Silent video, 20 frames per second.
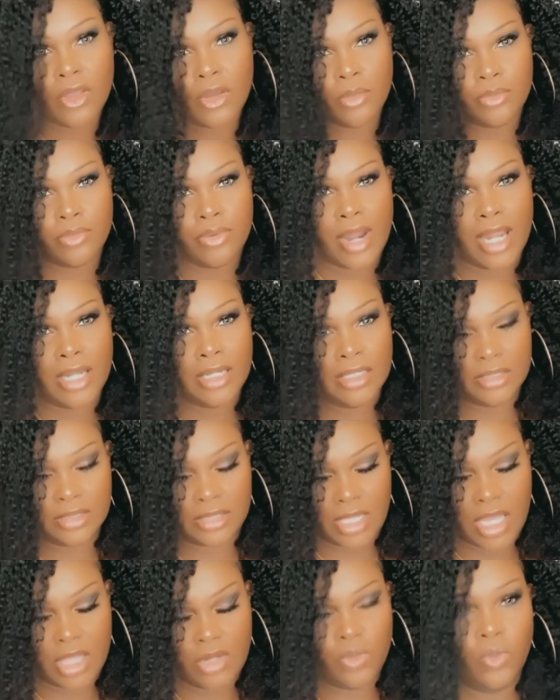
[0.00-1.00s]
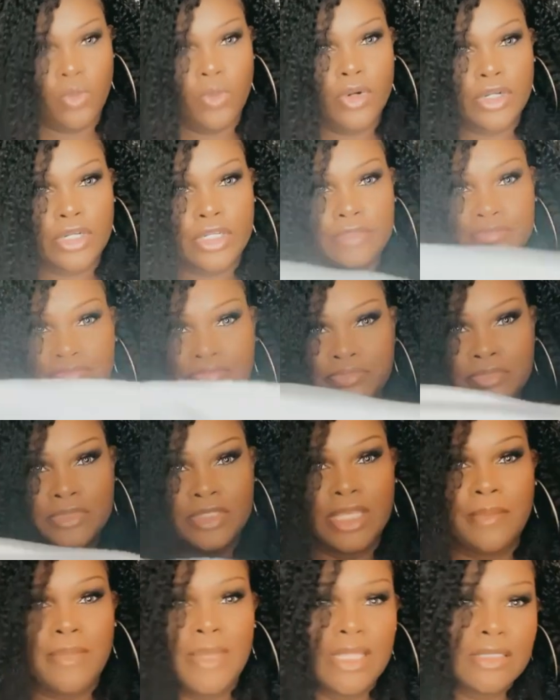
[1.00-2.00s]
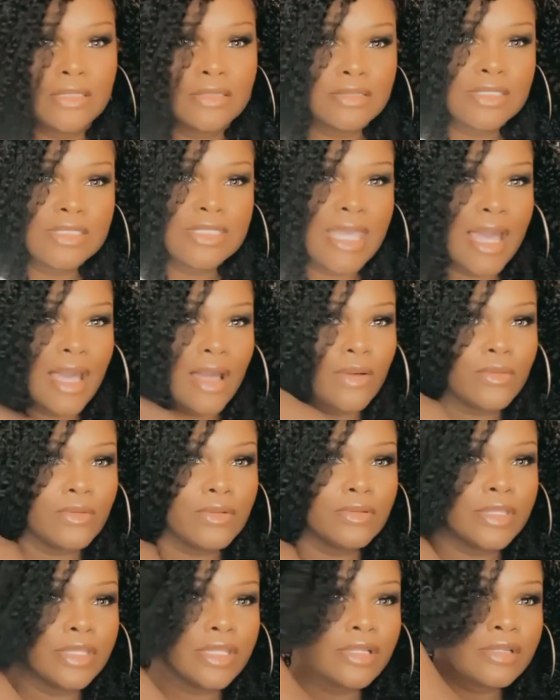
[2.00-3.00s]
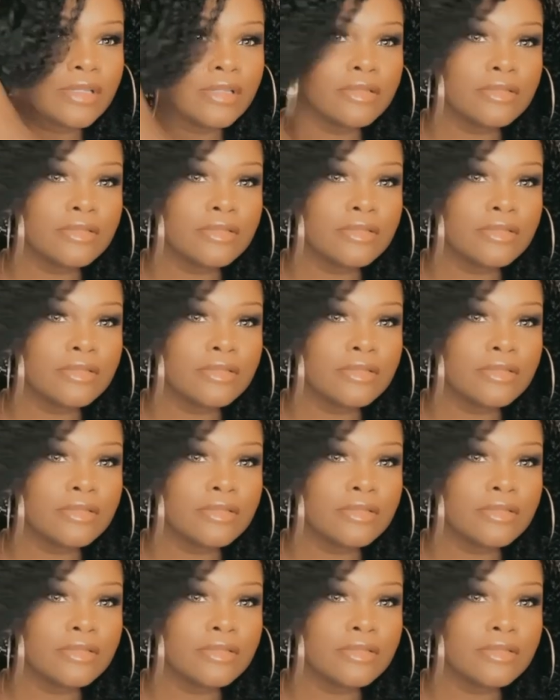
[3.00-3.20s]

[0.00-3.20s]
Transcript: product and water. Towel here.